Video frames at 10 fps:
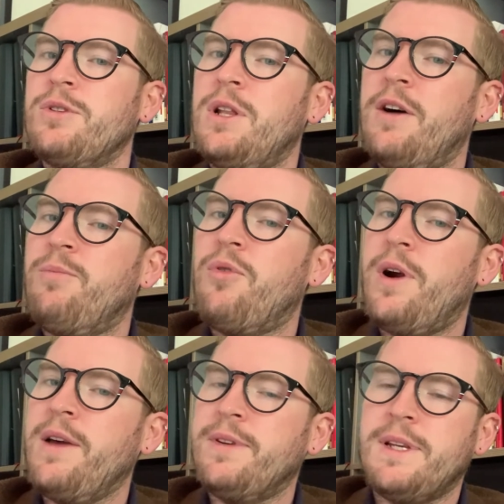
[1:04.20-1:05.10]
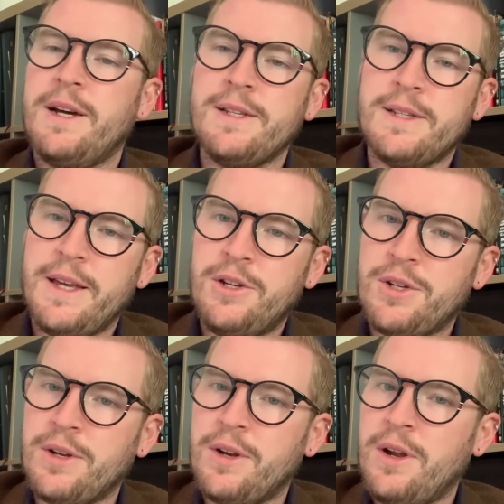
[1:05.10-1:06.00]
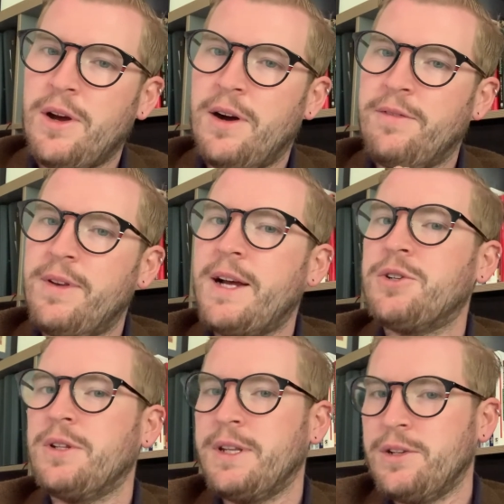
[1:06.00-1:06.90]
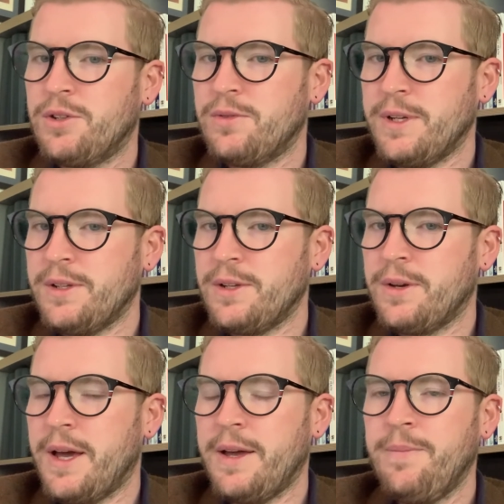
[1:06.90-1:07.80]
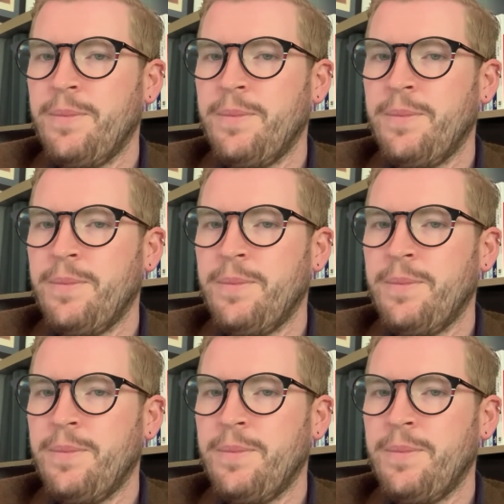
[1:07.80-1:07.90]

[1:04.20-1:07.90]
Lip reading: a lot of privatization of national industries. Okay,